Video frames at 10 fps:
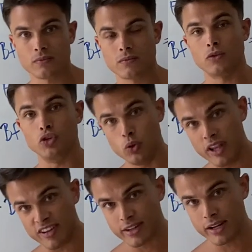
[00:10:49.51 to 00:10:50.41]
you
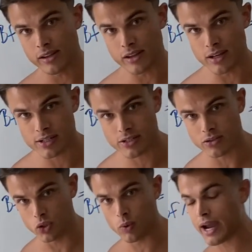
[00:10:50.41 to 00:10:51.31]
listening to this,
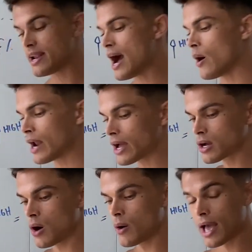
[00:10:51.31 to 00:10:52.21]
you right now, and I
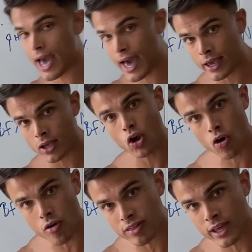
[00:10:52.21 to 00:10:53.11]
go, hey,
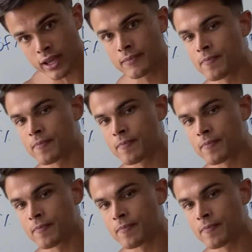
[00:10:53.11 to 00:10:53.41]
Earthling,